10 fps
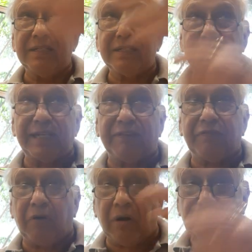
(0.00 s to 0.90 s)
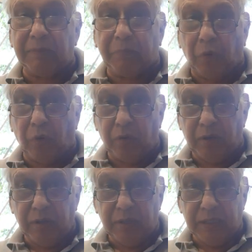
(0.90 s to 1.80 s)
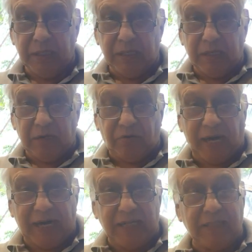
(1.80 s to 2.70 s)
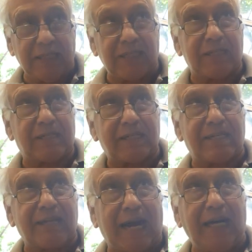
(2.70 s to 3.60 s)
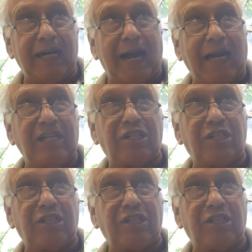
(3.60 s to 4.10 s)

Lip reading: stuff on the board. Try and just stand and